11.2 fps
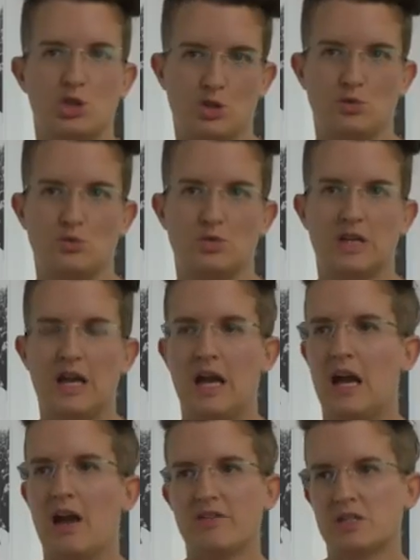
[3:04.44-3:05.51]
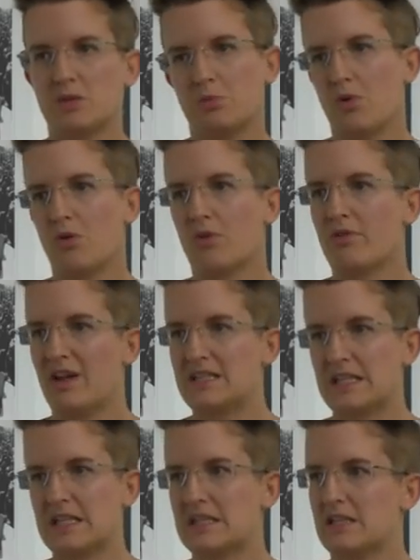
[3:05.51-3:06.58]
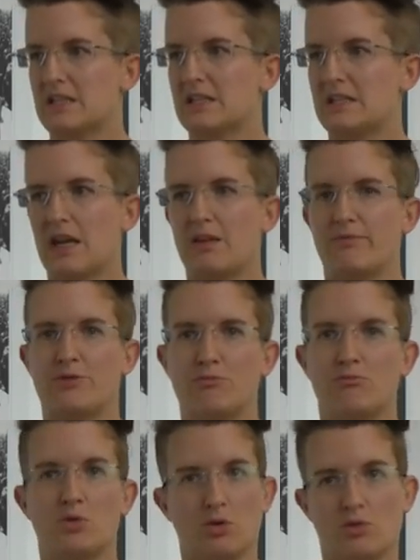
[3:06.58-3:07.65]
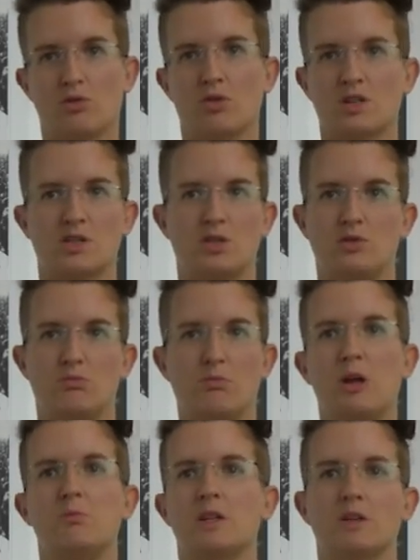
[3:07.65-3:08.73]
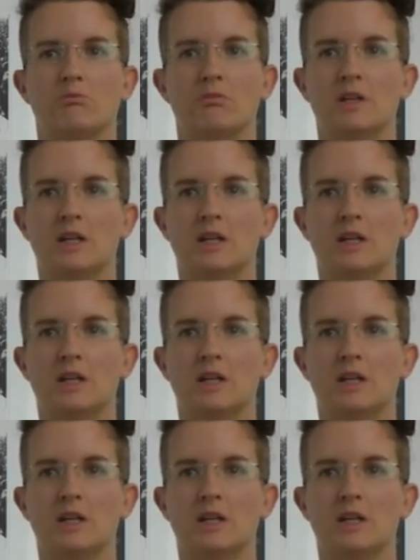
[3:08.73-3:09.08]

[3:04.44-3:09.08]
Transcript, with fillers: shoes, having to walk a distance, say, from York to Birmingham